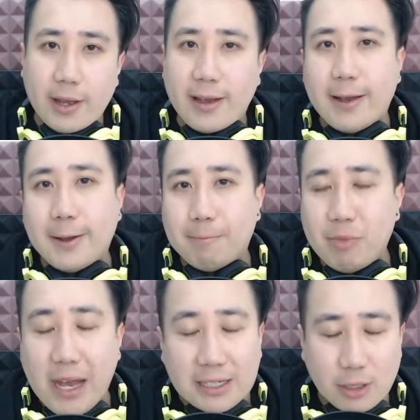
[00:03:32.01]

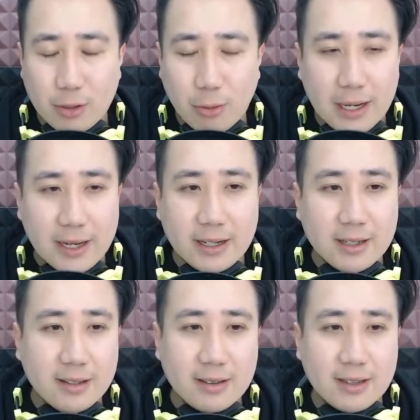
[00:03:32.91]
I don't know why
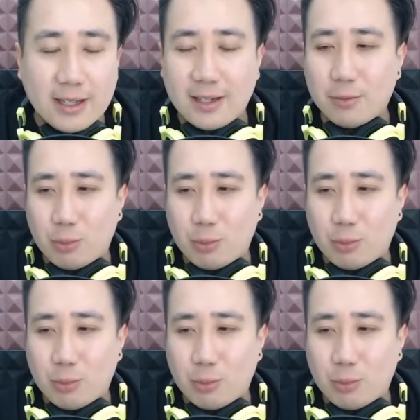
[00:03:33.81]
that